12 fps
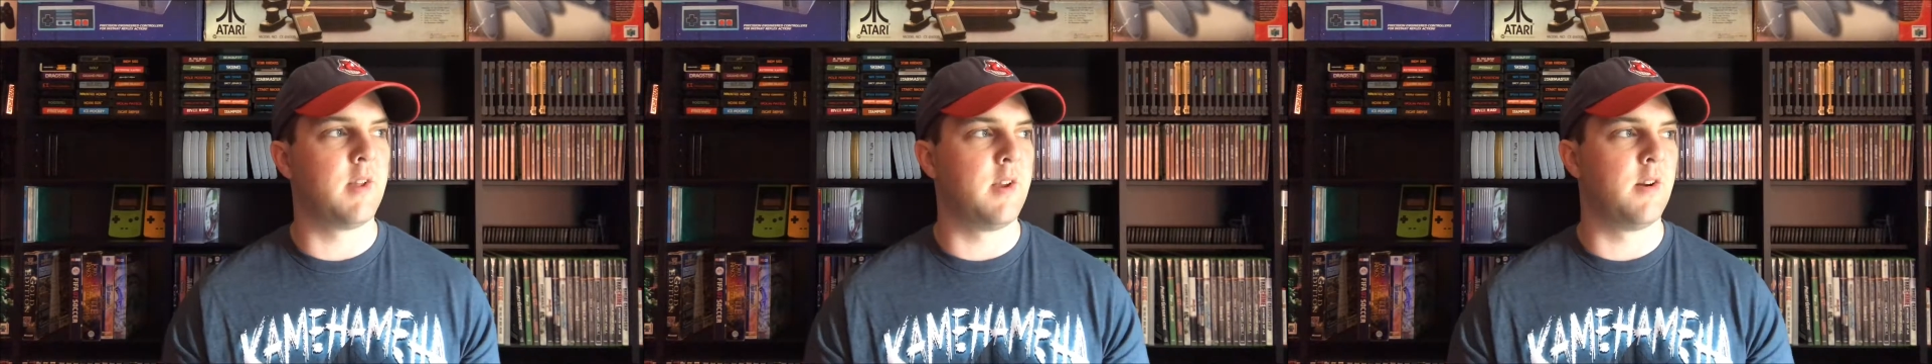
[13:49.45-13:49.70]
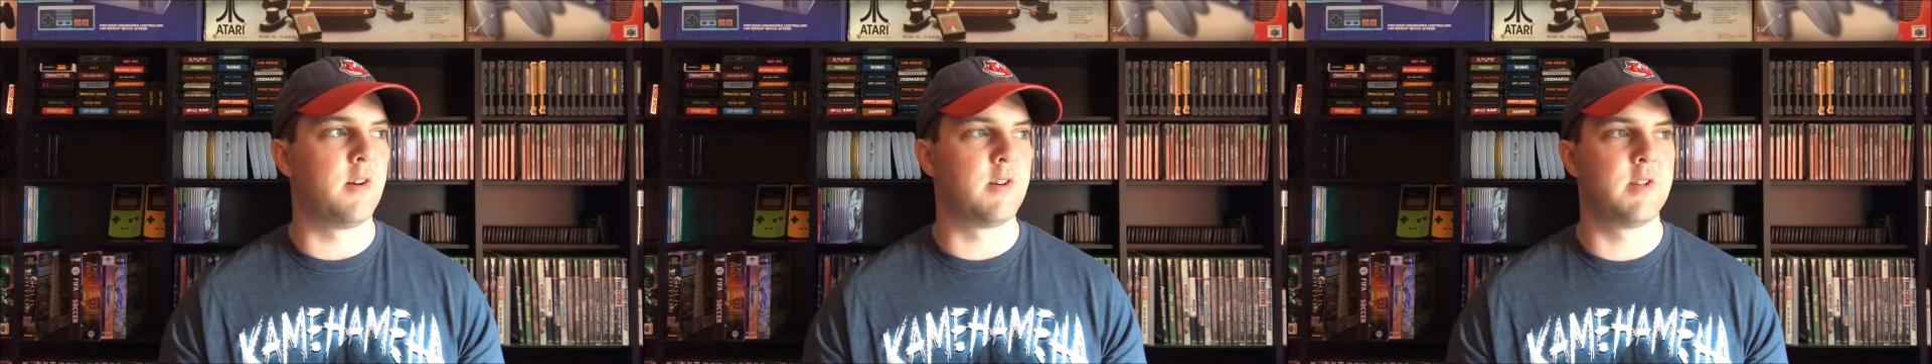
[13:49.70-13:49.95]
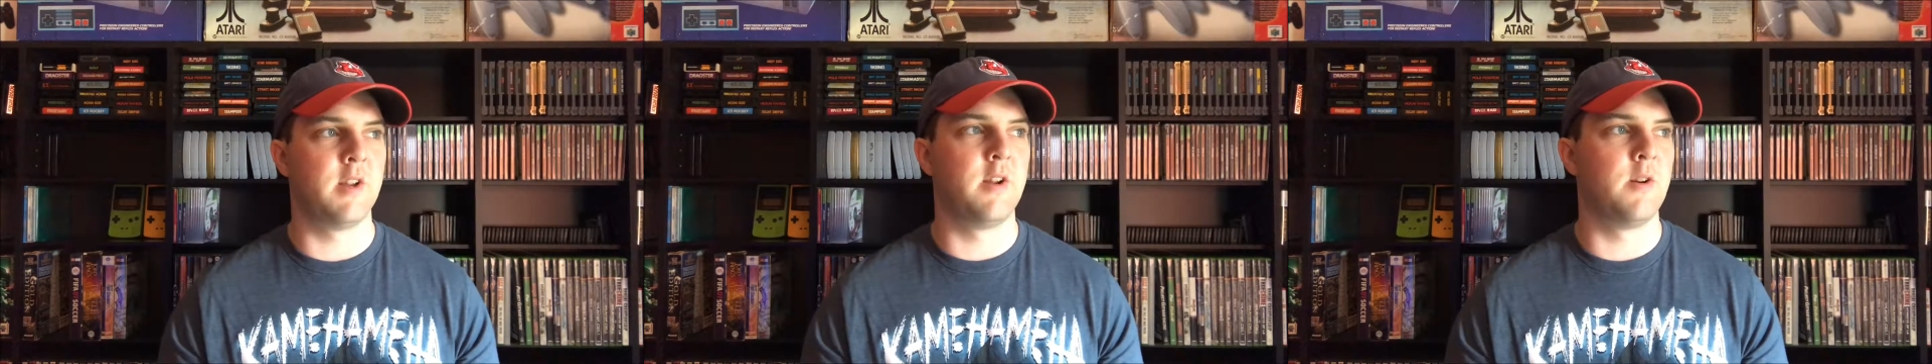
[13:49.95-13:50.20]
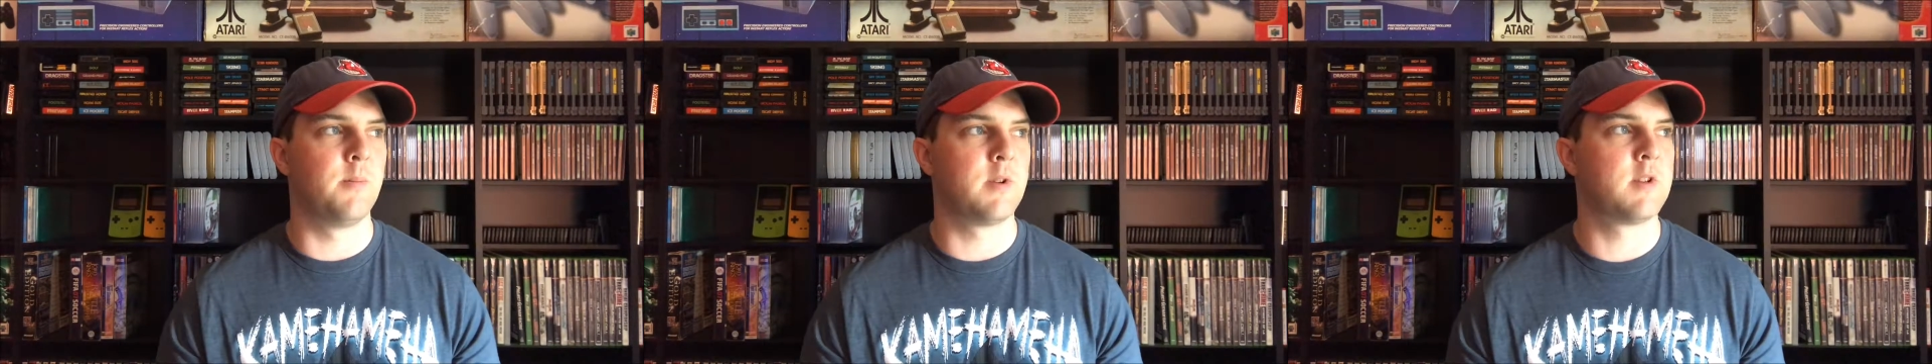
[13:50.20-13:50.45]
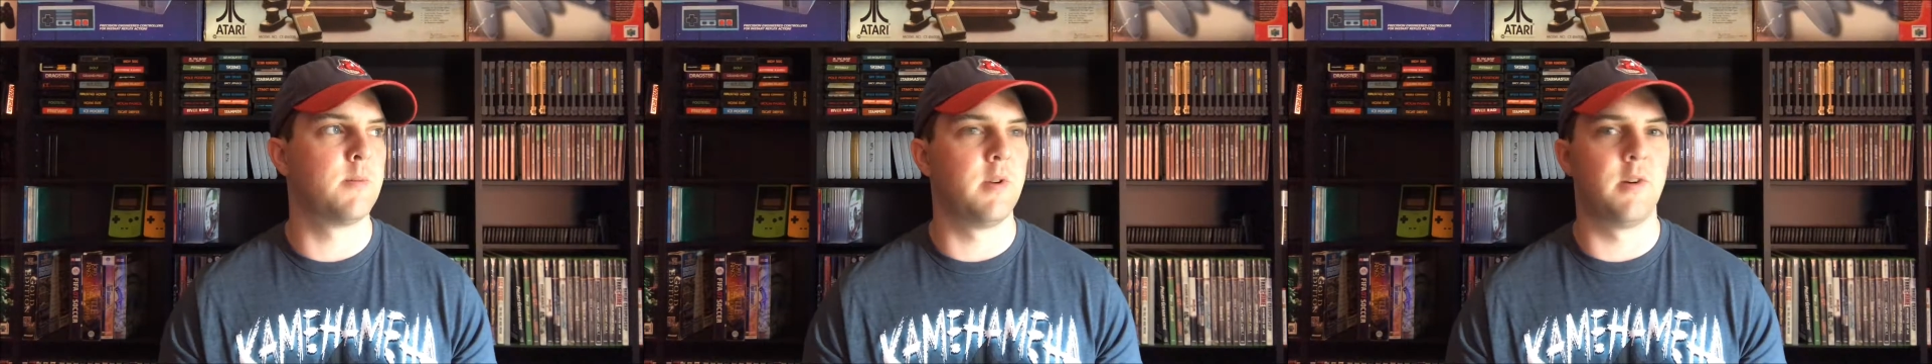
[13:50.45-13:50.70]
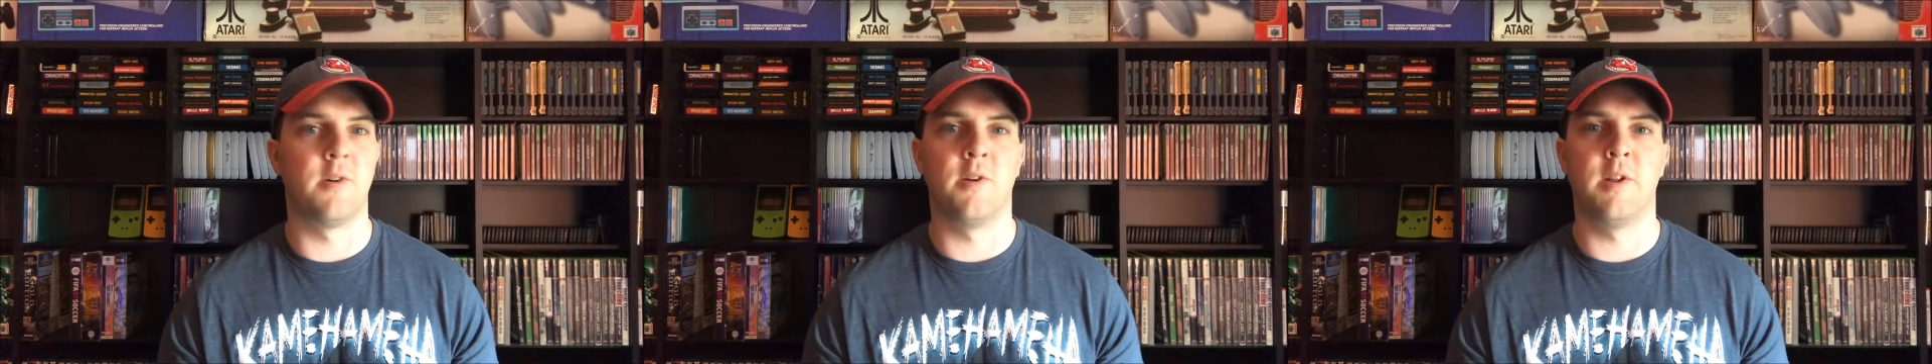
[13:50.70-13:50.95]
that yard sale. It must have
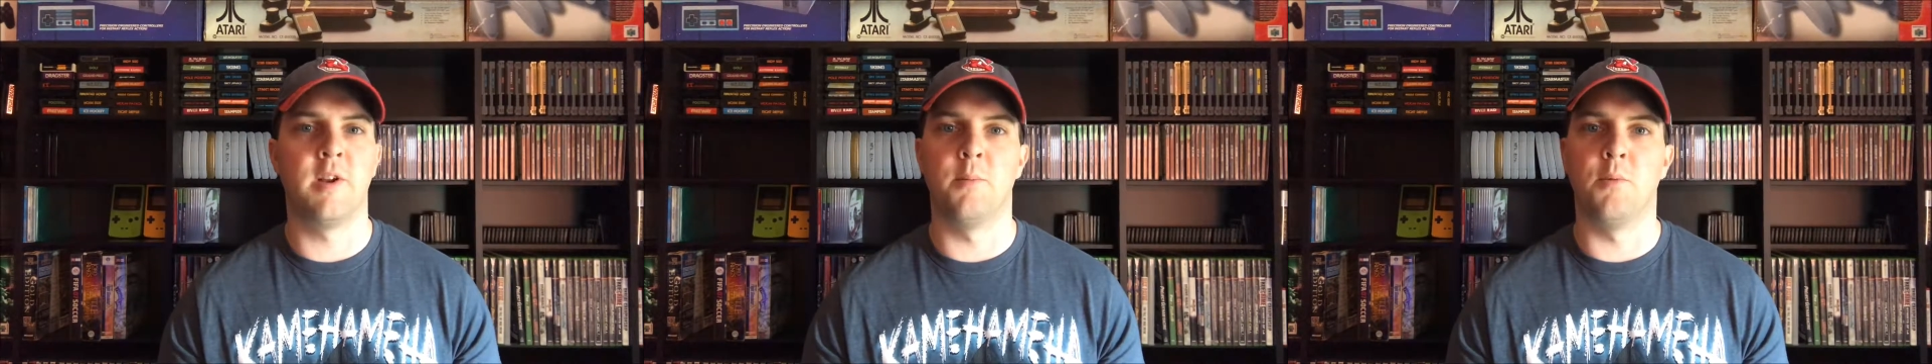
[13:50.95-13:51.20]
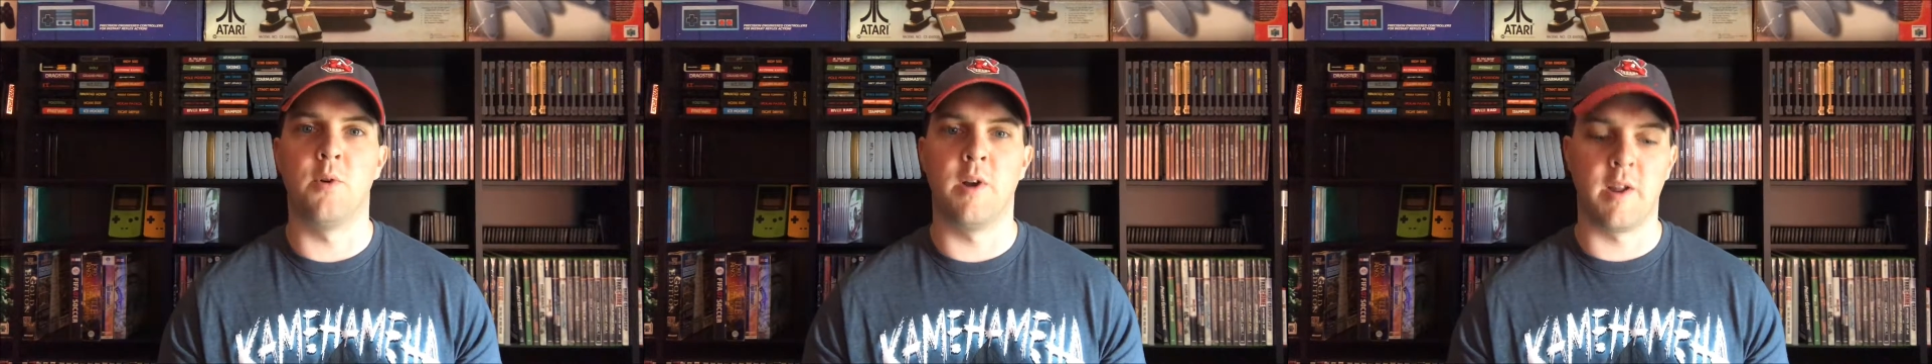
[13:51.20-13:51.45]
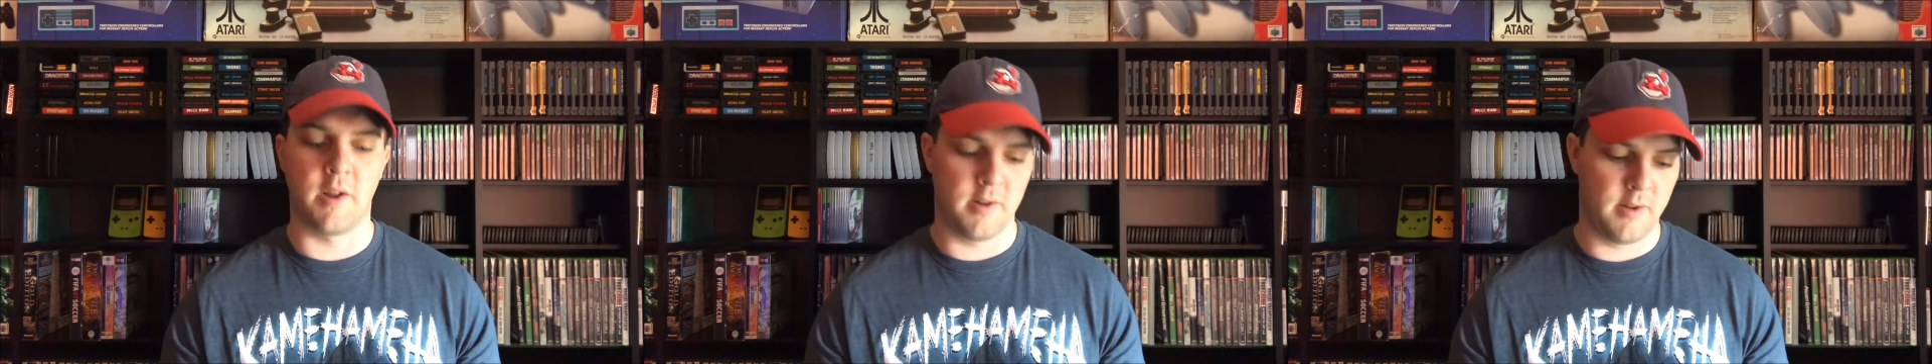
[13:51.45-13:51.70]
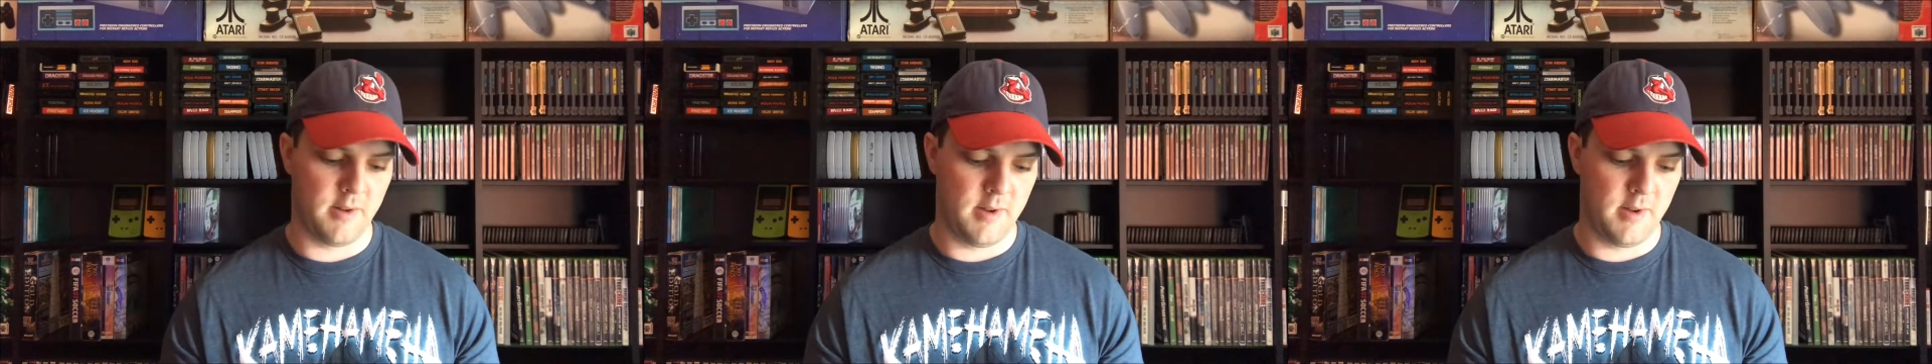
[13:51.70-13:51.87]
been early in the morning.